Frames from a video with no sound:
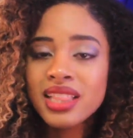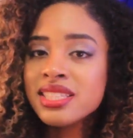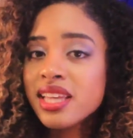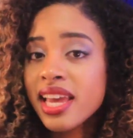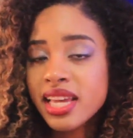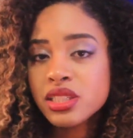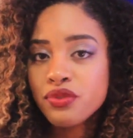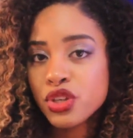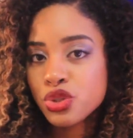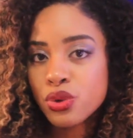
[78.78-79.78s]
let's say,
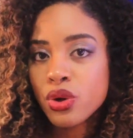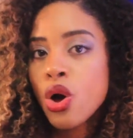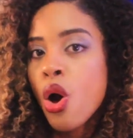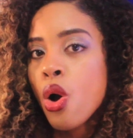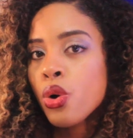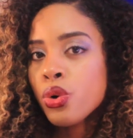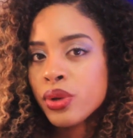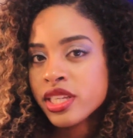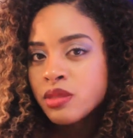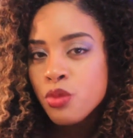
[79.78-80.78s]
individual,
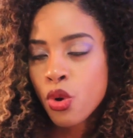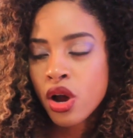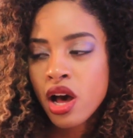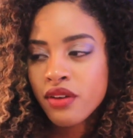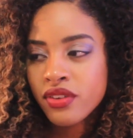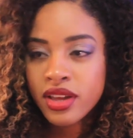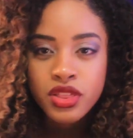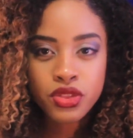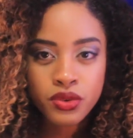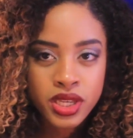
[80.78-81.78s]
who is more of a
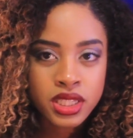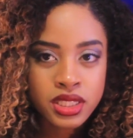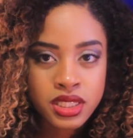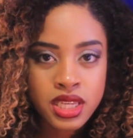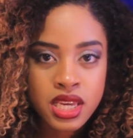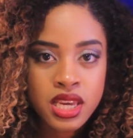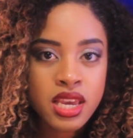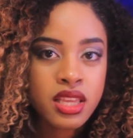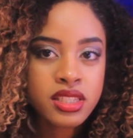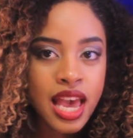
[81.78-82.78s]
three
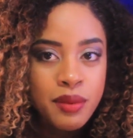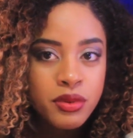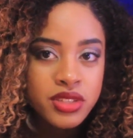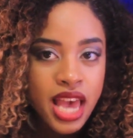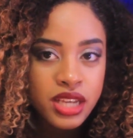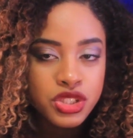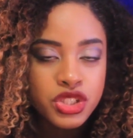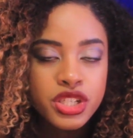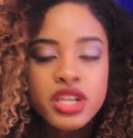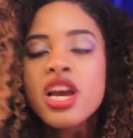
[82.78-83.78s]
C type of
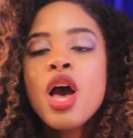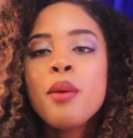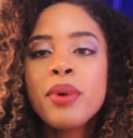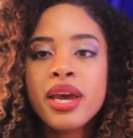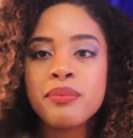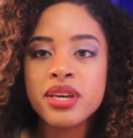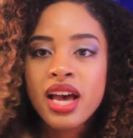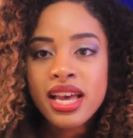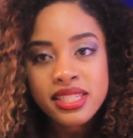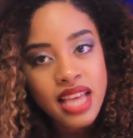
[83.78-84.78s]
texture. But
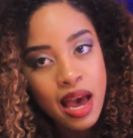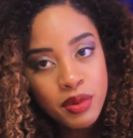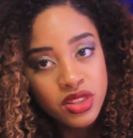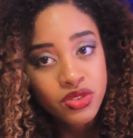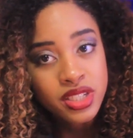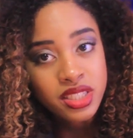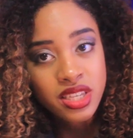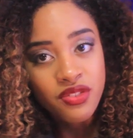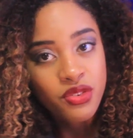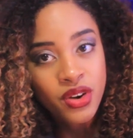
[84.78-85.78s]
because I'm a three
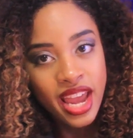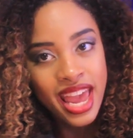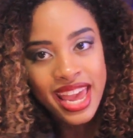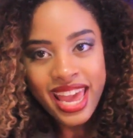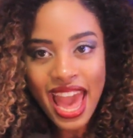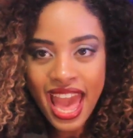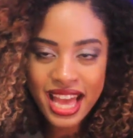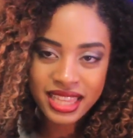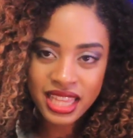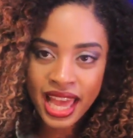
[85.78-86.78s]
C four A
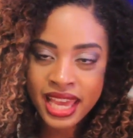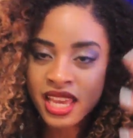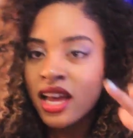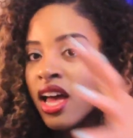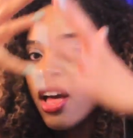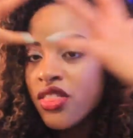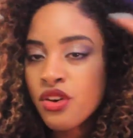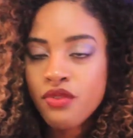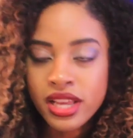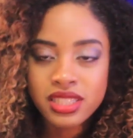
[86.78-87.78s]
and like
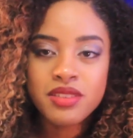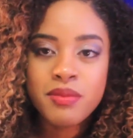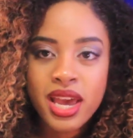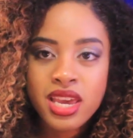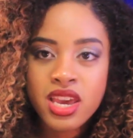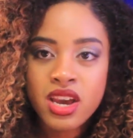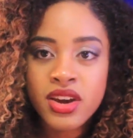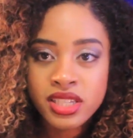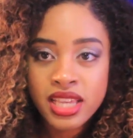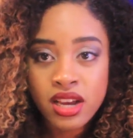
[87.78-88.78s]
the rest of my
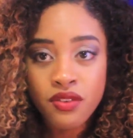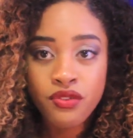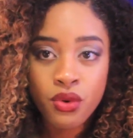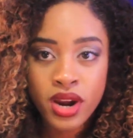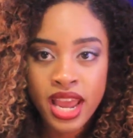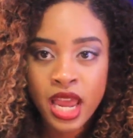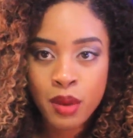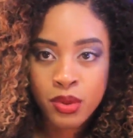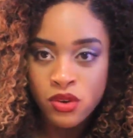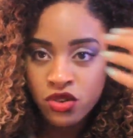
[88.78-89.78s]
hair is like a four
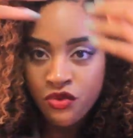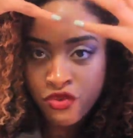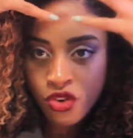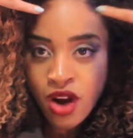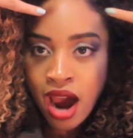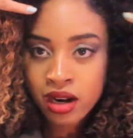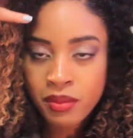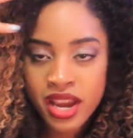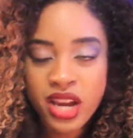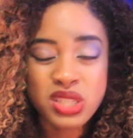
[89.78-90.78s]
A, but the crown
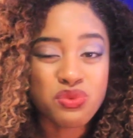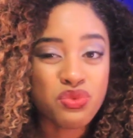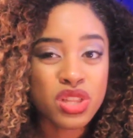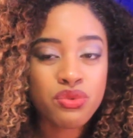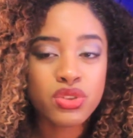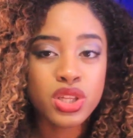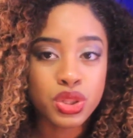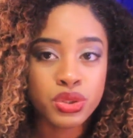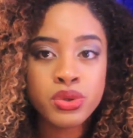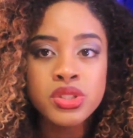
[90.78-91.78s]
of my hair is really, really
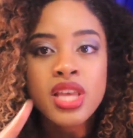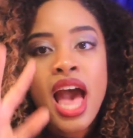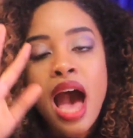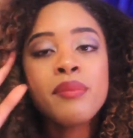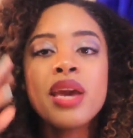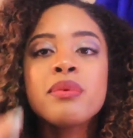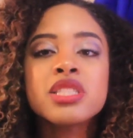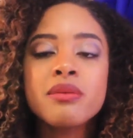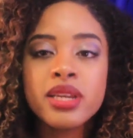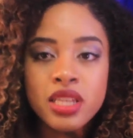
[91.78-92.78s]
loose, I'm
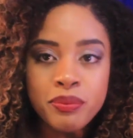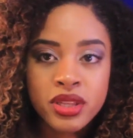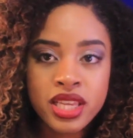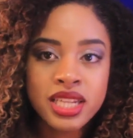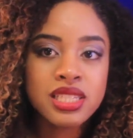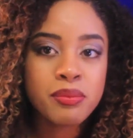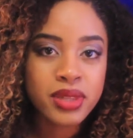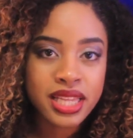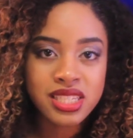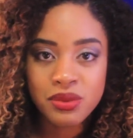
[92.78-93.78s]
able to manipulate it to
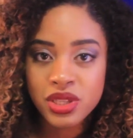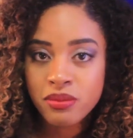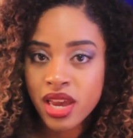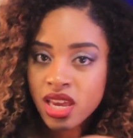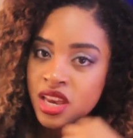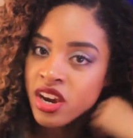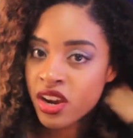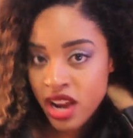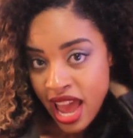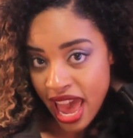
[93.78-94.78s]
blend in with my
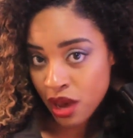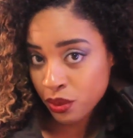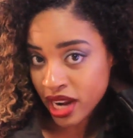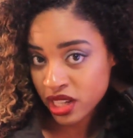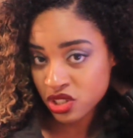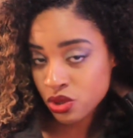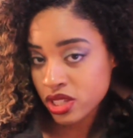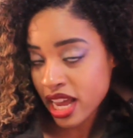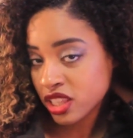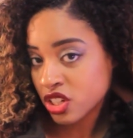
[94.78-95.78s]
hair. And what I do
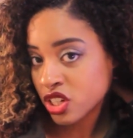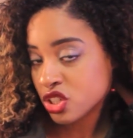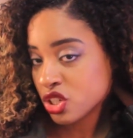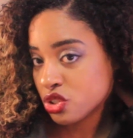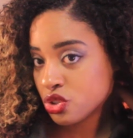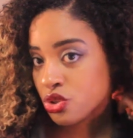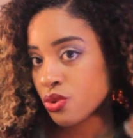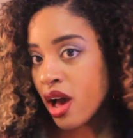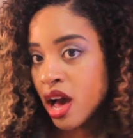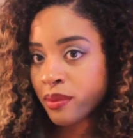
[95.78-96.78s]
is I literally just
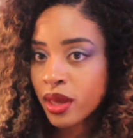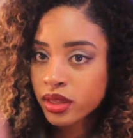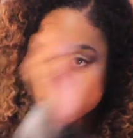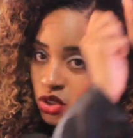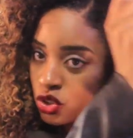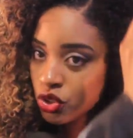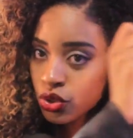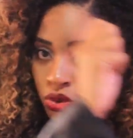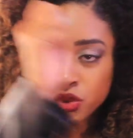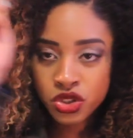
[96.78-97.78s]
do um,
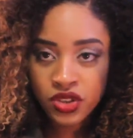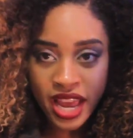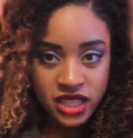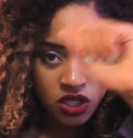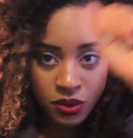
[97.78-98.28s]
two strand